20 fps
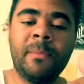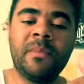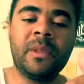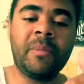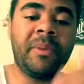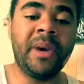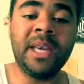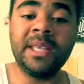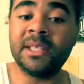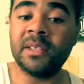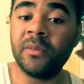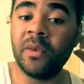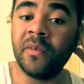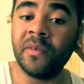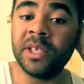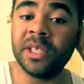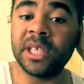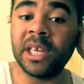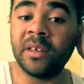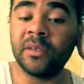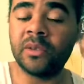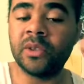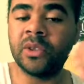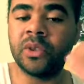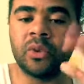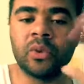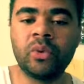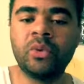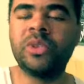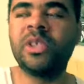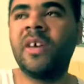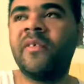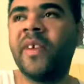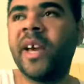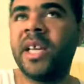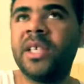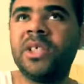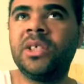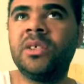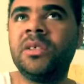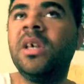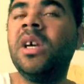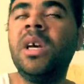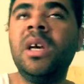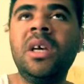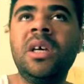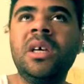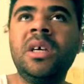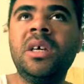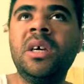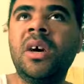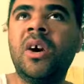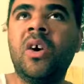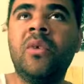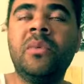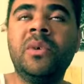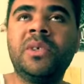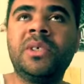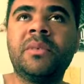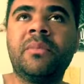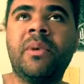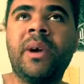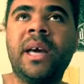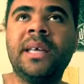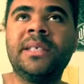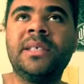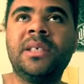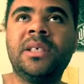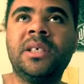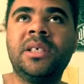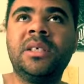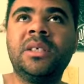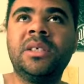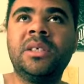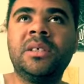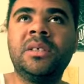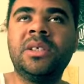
The pace of the movie just held, just threw stuff at you, almost surprisingly.